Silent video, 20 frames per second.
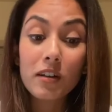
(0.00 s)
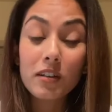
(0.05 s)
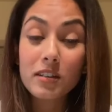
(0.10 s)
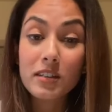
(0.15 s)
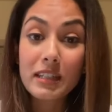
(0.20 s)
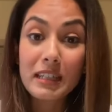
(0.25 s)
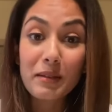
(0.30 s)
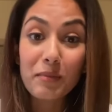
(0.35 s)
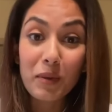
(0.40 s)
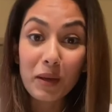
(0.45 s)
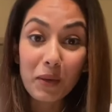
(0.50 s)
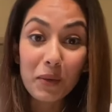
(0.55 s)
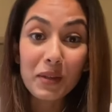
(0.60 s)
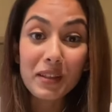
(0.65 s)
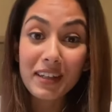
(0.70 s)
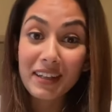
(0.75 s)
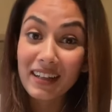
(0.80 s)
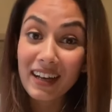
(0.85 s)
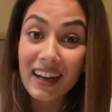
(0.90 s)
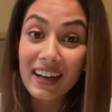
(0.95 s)
sleeping with
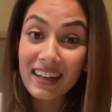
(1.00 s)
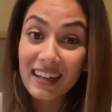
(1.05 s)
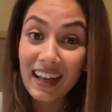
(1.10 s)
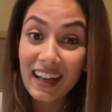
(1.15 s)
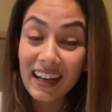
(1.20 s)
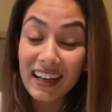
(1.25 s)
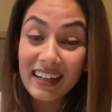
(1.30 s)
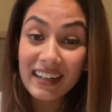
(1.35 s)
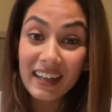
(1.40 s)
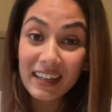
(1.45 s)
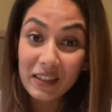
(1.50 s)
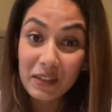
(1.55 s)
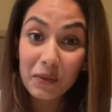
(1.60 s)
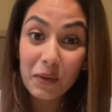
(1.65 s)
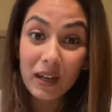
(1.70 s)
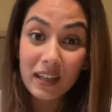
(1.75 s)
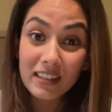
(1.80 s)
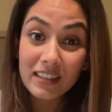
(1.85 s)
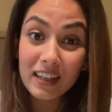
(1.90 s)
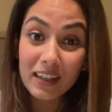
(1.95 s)
it at night.
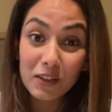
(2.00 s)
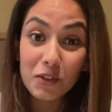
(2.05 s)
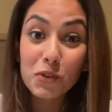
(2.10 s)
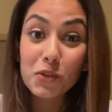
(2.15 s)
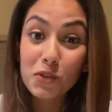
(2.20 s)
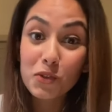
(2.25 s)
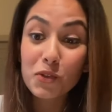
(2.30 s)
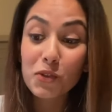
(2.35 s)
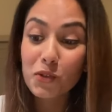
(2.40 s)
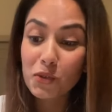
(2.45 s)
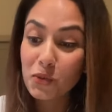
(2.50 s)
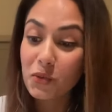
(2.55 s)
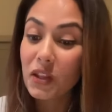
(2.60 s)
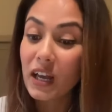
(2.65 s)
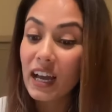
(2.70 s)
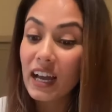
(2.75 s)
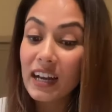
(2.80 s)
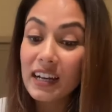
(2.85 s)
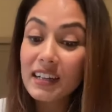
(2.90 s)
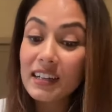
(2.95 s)
Otherwise, I used to do
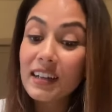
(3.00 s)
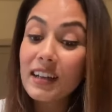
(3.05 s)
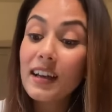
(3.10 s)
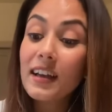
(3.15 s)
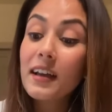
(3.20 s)
that.